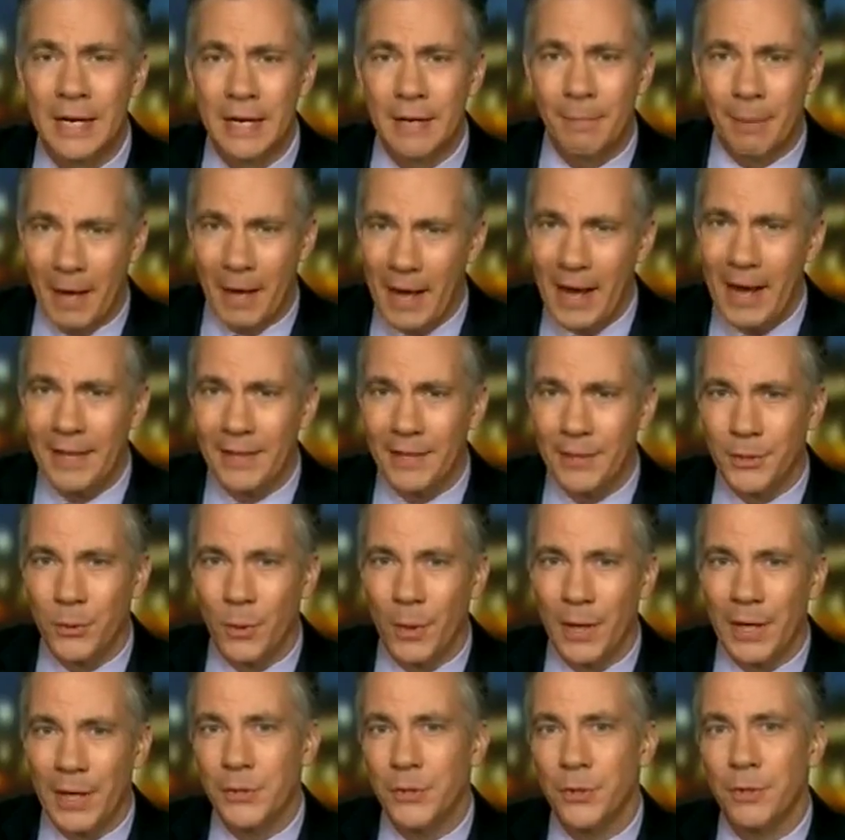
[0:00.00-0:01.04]
behind a
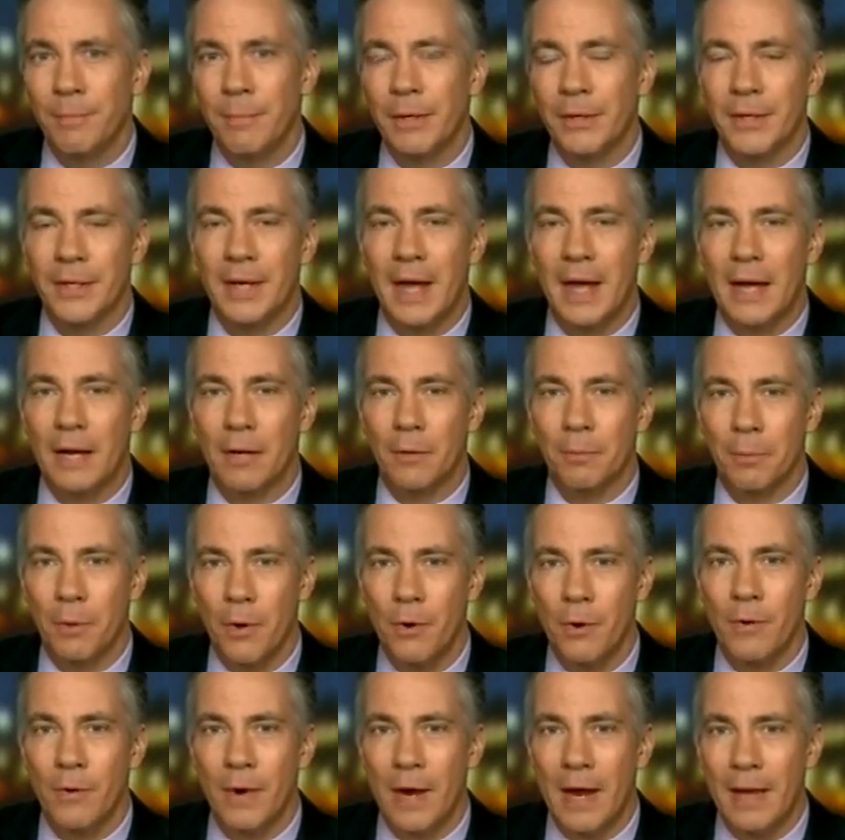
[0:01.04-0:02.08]
$22 million
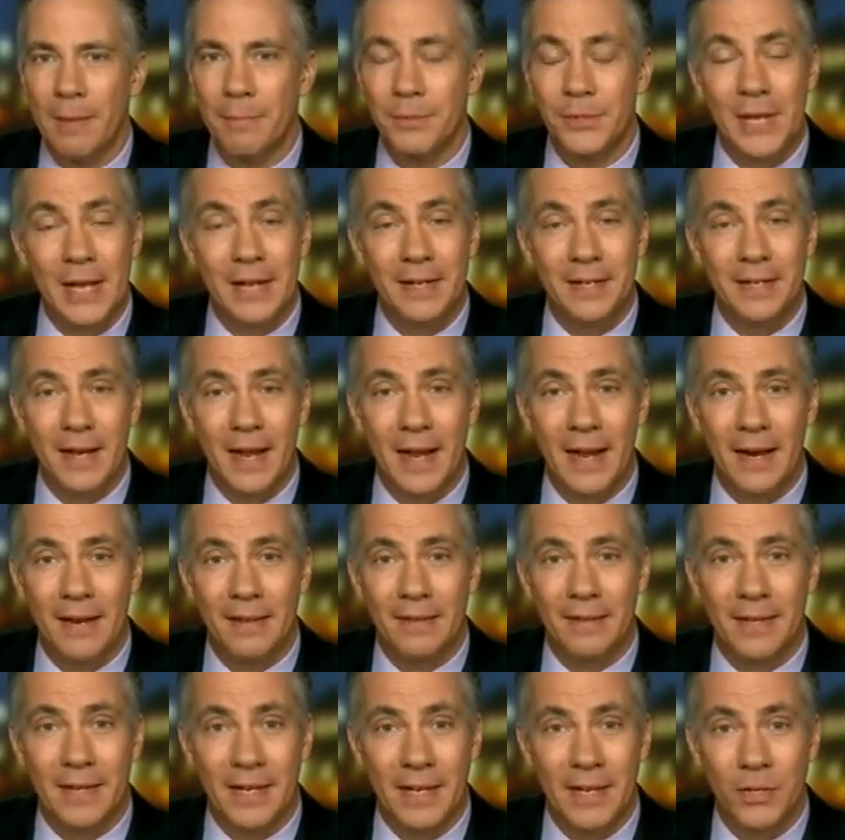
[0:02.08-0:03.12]
program, said today
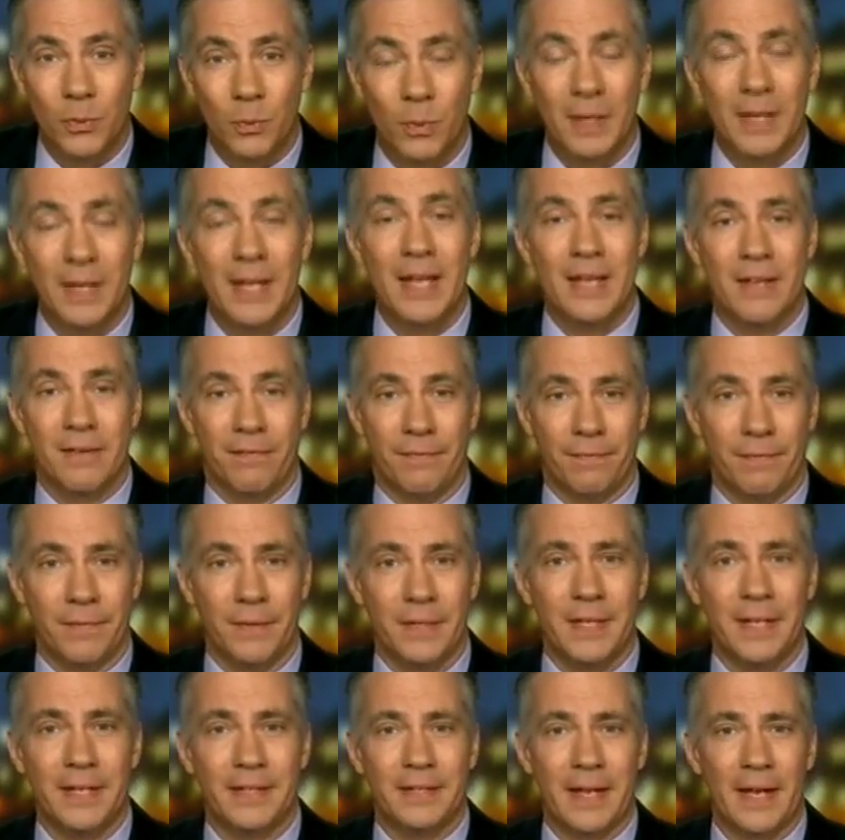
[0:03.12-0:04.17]
that he's relieved the
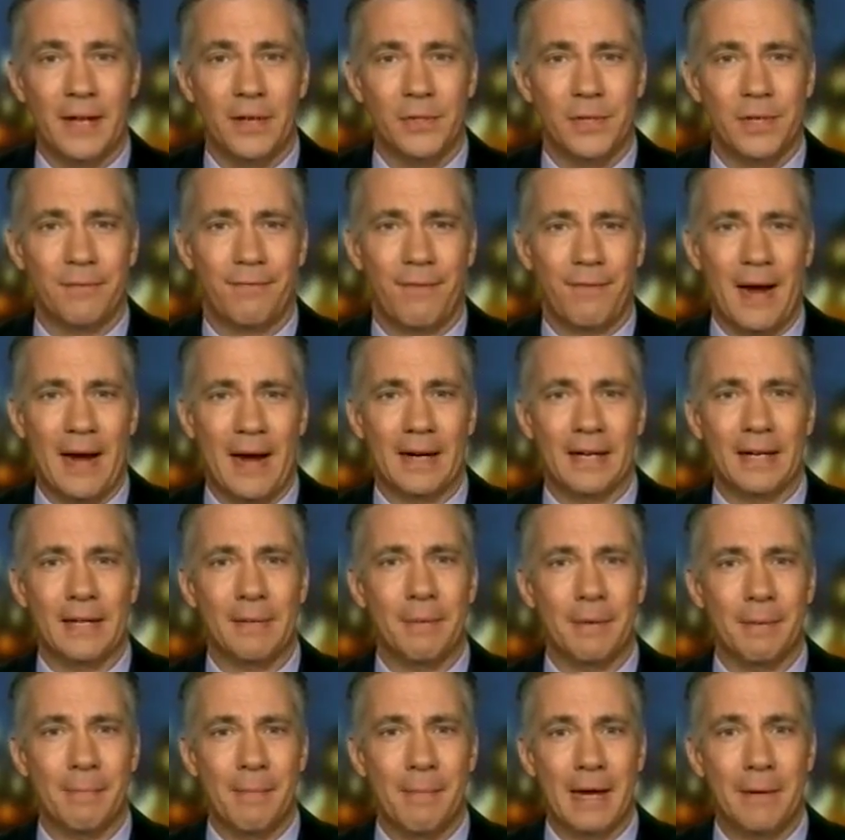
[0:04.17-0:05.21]
details have finally
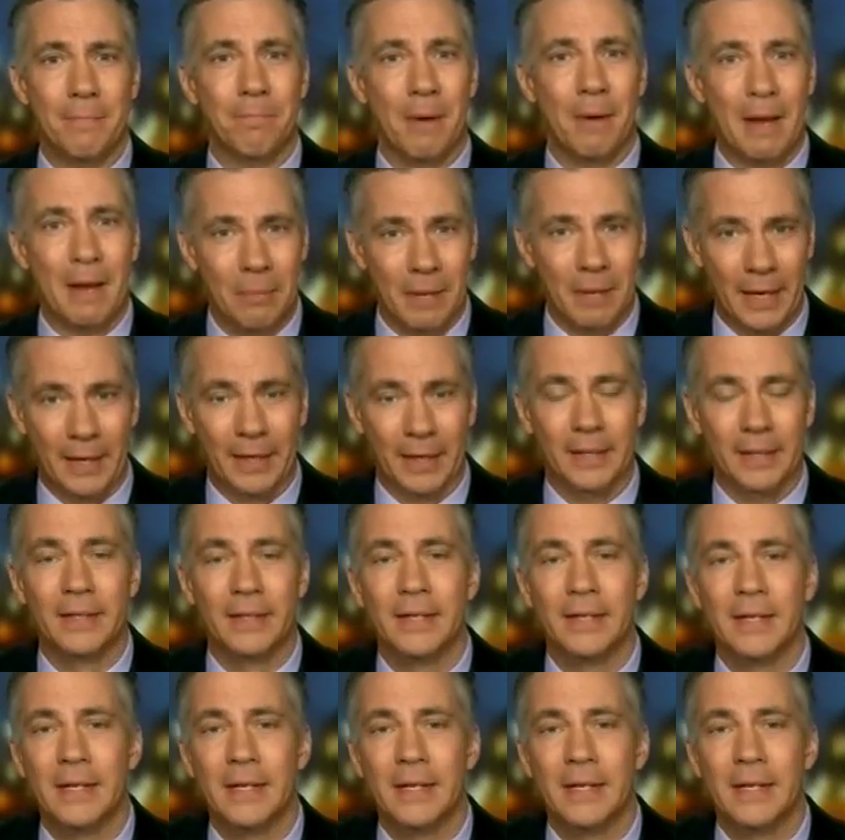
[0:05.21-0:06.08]
been made public.